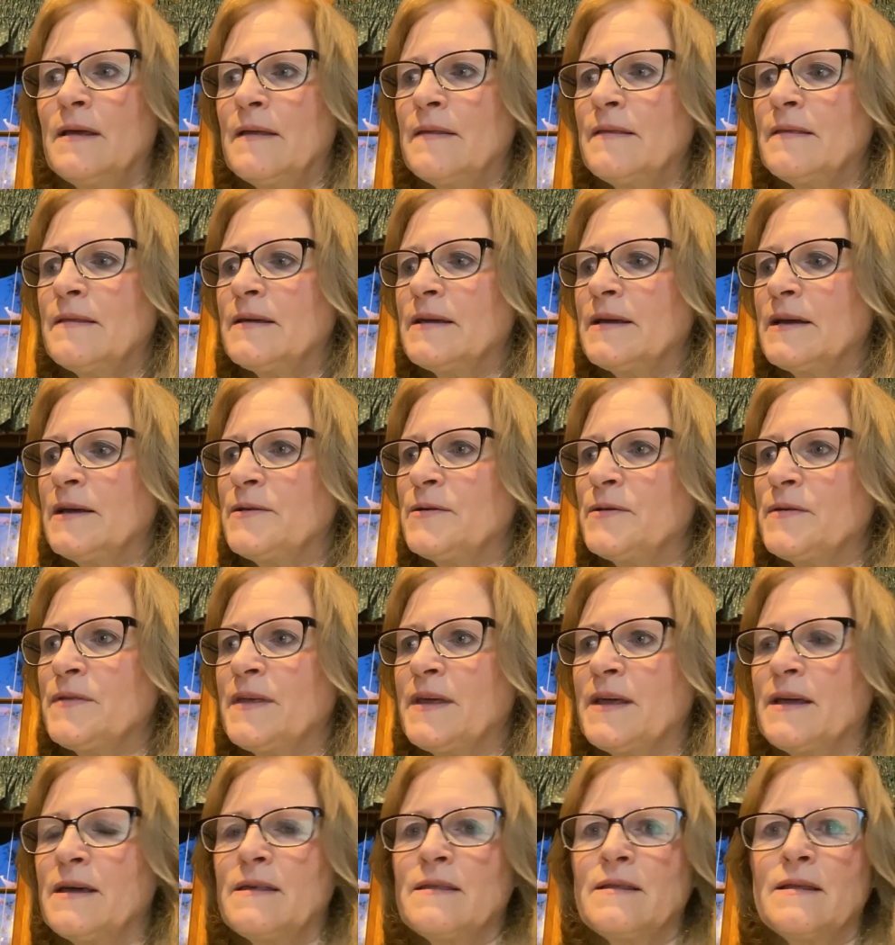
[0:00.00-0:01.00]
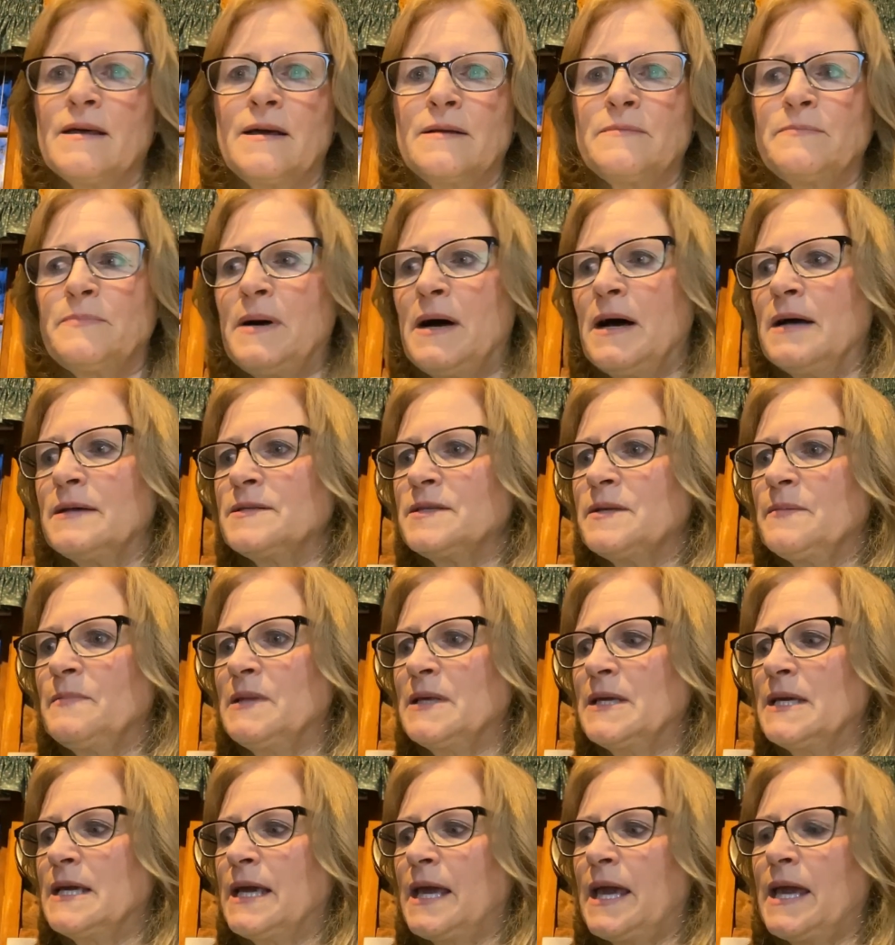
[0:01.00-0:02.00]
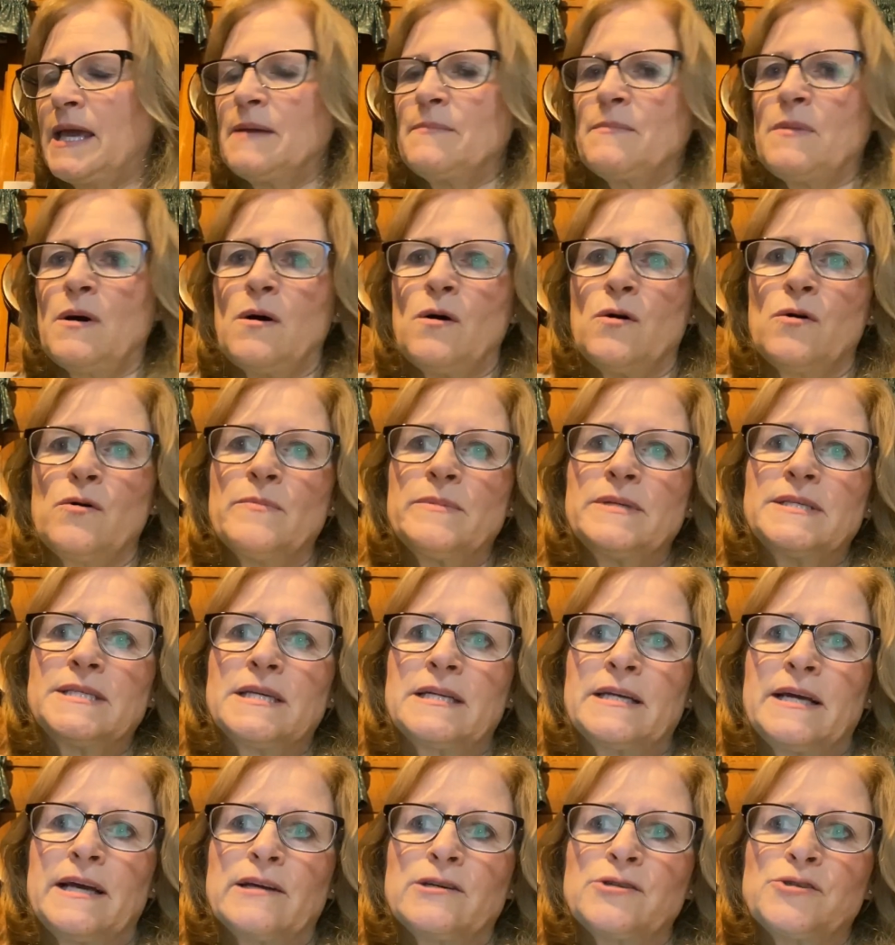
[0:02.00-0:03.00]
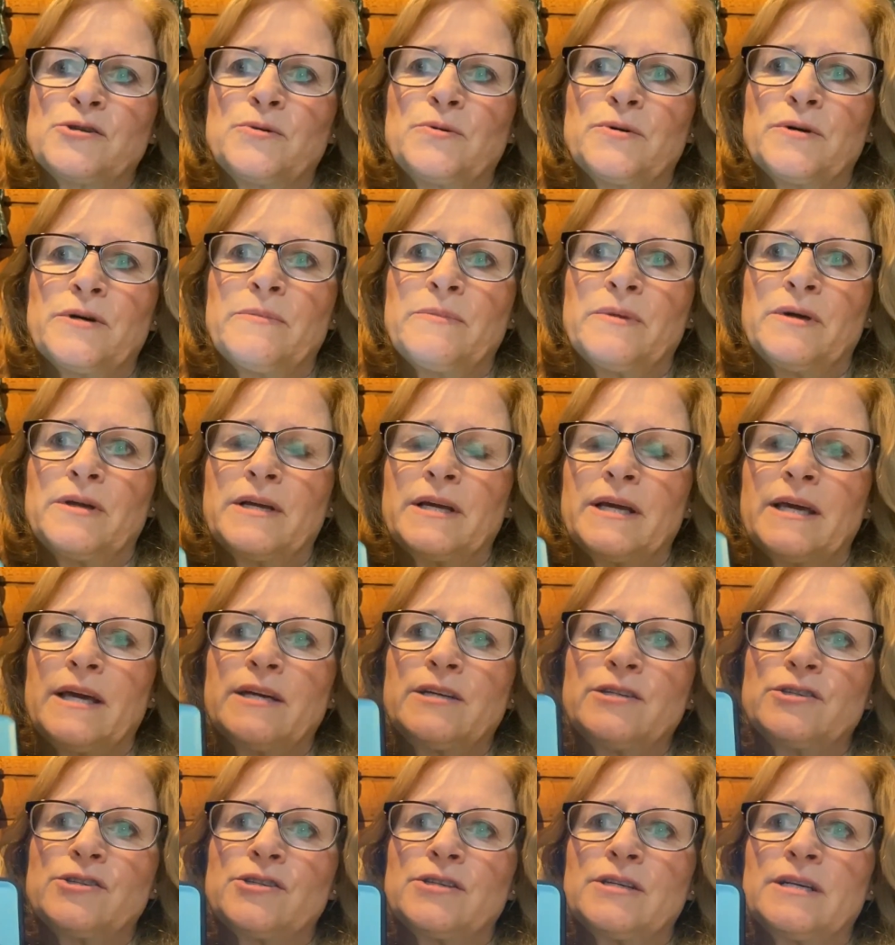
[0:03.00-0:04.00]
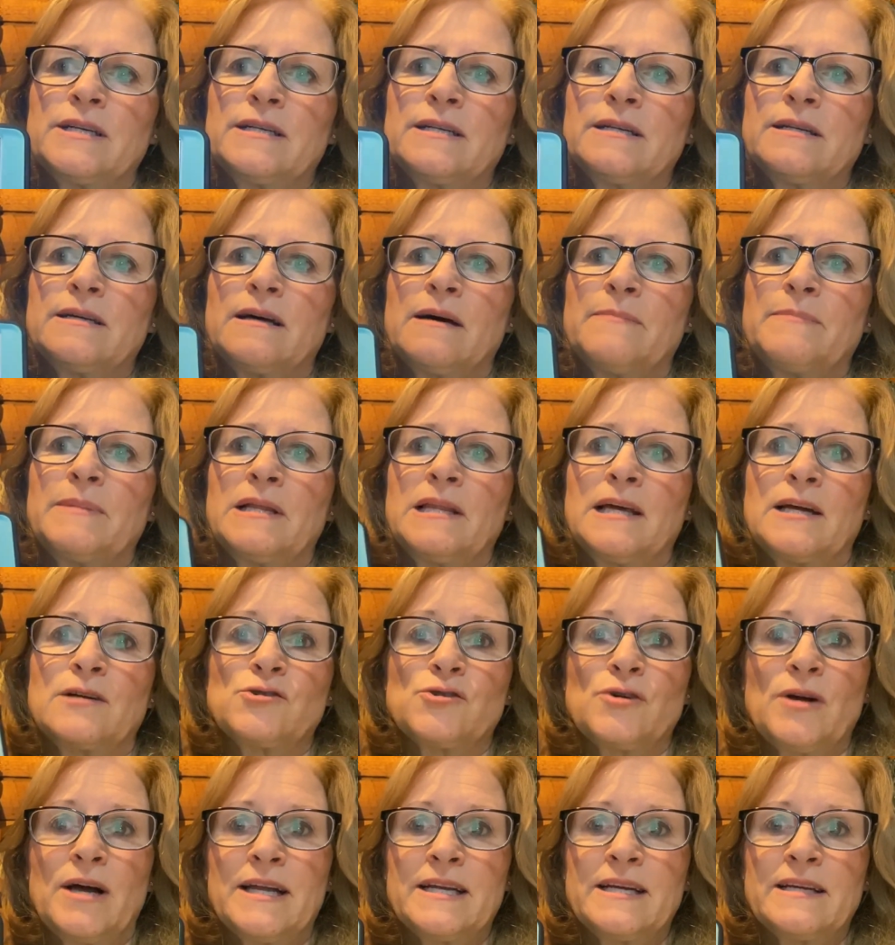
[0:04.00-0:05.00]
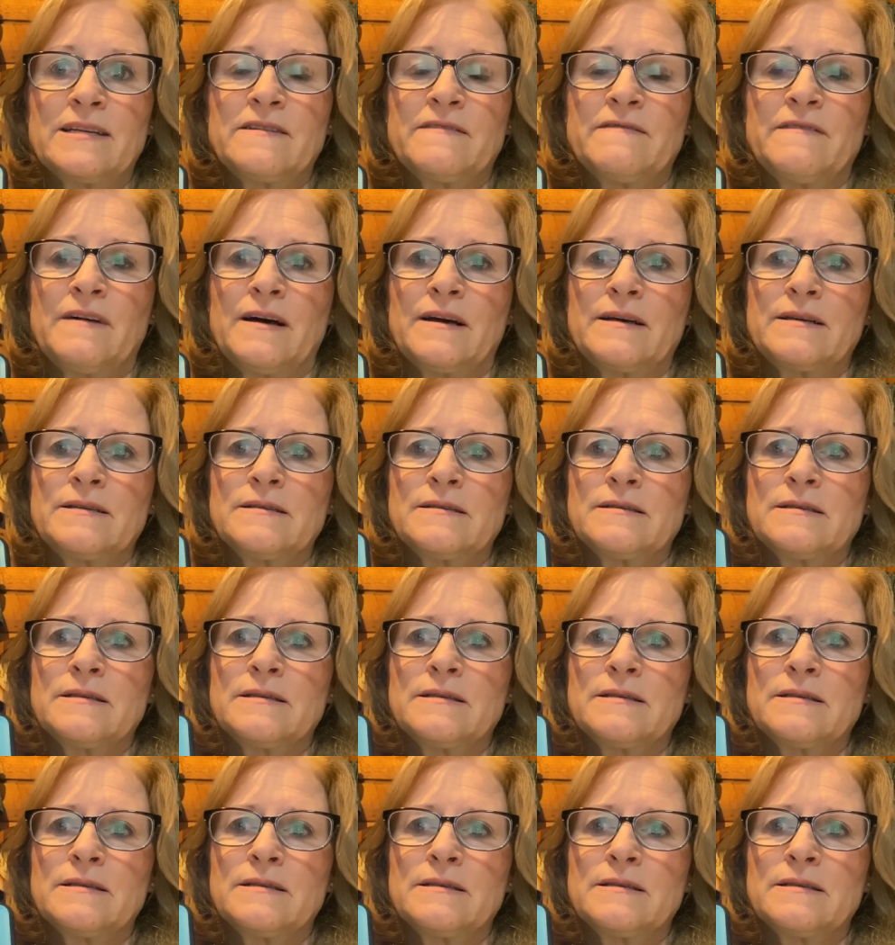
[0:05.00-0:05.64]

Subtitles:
The other thing that possibly came home is an actual communication electronic device.